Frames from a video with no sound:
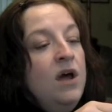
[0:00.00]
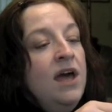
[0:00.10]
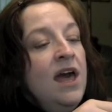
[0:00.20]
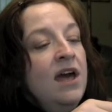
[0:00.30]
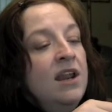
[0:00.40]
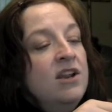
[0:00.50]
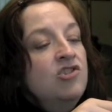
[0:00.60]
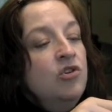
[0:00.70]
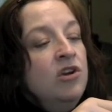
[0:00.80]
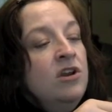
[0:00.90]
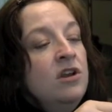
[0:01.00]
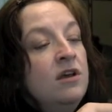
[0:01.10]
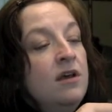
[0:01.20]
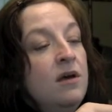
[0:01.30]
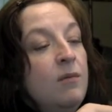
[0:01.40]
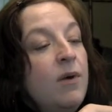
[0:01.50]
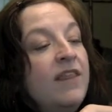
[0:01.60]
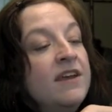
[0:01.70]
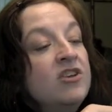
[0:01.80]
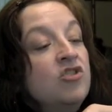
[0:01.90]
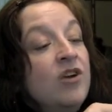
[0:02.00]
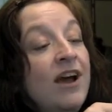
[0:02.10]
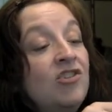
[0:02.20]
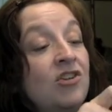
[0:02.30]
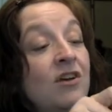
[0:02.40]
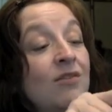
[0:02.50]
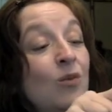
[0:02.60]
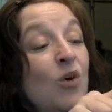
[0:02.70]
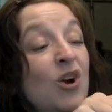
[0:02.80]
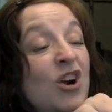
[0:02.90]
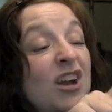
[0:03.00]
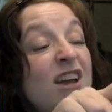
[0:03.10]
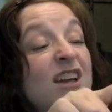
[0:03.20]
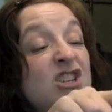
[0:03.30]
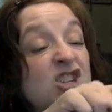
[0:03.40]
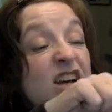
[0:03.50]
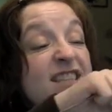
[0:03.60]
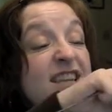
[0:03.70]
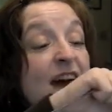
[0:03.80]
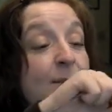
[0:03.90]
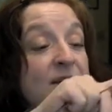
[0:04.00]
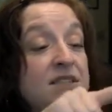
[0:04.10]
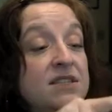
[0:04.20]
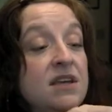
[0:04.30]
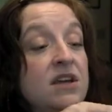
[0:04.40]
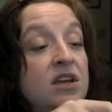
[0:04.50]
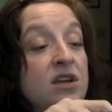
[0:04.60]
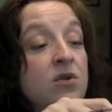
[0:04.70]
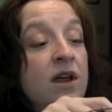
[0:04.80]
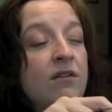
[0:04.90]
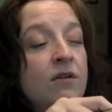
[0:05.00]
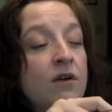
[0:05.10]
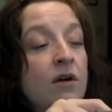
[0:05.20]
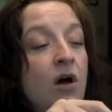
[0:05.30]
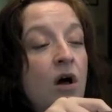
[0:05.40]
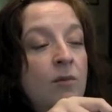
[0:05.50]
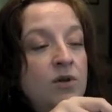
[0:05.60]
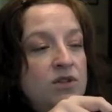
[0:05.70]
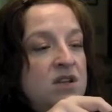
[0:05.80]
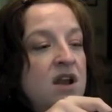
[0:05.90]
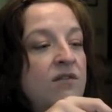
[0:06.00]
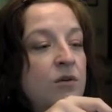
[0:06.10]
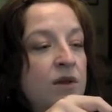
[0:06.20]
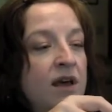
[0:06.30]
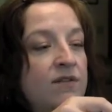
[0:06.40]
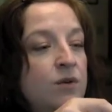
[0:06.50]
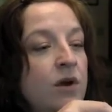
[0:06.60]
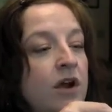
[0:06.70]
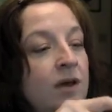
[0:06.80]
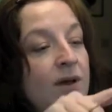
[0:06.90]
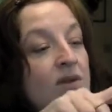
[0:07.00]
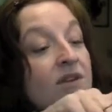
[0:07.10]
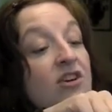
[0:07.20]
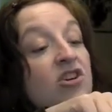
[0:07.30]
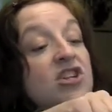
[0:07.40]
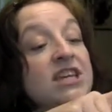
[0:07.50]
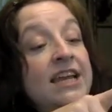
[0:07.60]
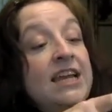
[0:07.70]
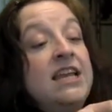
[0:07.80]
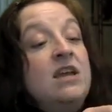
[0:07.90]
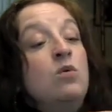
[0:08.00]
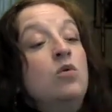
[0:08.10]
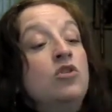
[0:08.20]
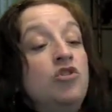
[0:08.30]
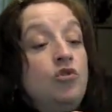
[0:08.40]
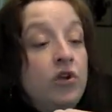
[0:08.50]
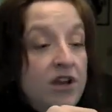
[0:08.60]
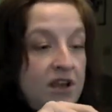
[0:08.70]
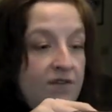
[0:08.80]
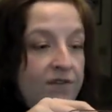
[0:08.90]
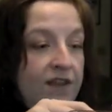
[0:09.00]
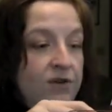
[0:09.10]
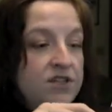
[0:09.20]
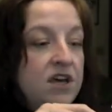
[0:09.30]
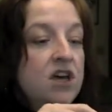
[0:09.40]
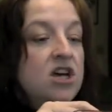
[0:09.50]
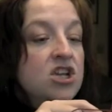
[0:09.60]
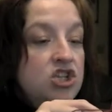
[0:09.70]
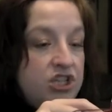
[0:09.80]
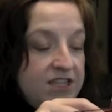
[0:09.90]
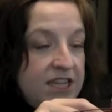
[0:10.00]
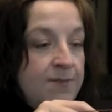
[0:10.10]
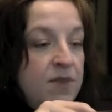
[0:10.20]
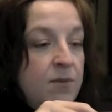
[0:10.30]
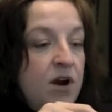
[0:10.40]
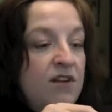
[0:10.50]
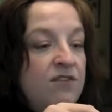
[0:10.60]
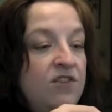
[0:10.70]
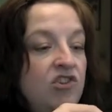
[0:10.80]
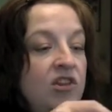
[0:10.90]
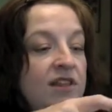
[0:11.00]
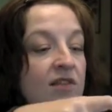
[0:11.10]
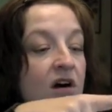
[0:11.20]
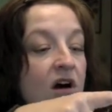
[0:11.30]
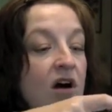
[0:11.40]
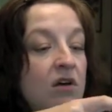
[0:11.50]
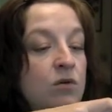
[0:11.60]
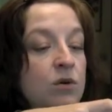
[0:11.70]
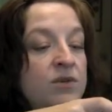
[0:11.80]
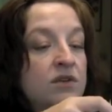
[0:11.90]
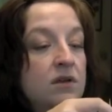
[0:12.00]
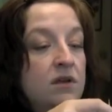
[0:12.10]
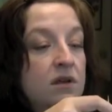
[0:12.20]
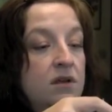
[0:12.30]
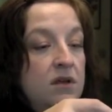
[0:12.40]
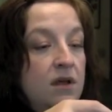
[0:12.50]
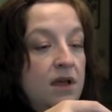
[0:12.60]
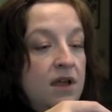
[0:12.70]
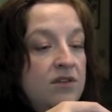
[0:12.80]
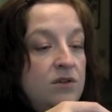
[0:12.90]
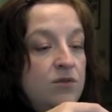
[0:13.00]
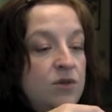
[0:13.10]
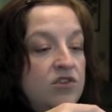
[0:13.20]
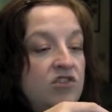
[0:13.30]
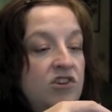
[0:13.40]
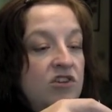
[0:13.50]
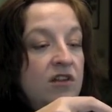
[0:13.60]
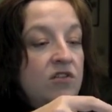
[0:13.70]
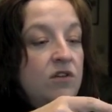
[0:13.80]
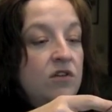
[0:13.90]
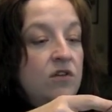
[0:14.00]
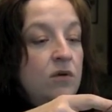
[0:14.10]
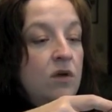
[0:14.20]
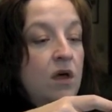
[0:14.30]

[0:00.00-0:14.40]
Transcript: Well, how did it shorten? By the contraction of the work. It just happens. You never, almost never, will have to worry about tightening or shortening a float. Just keep them artificially long. Oops, I guess I was supposed to change colors there too.